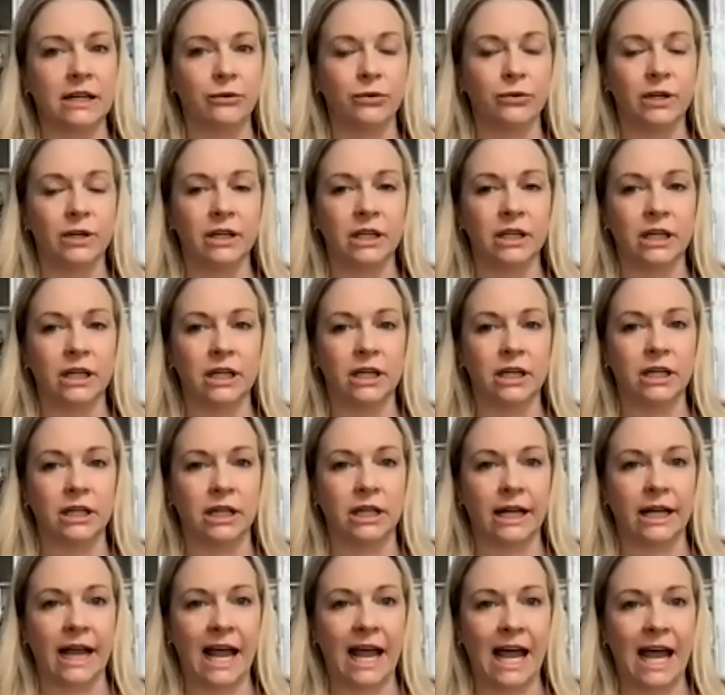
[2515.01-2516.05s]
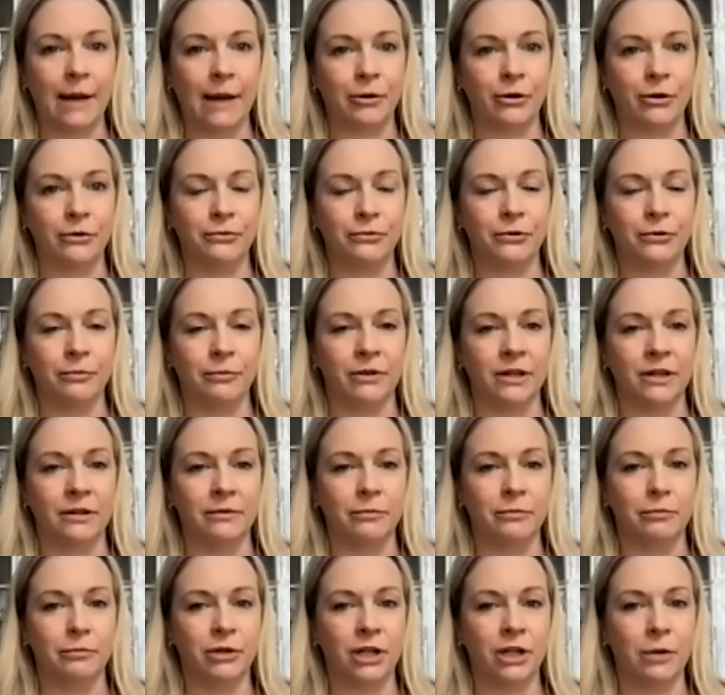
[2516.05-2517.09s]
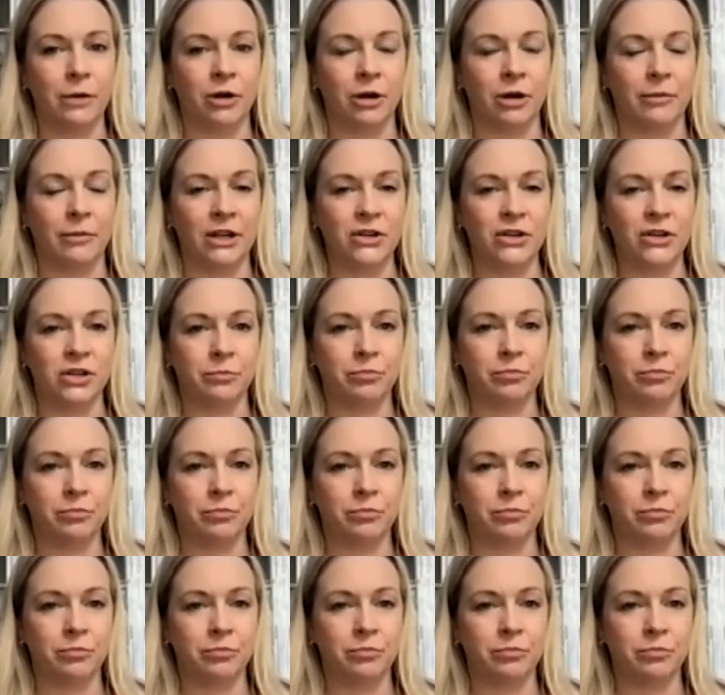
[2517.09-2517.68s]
really like hammered from the Playboy Mansion.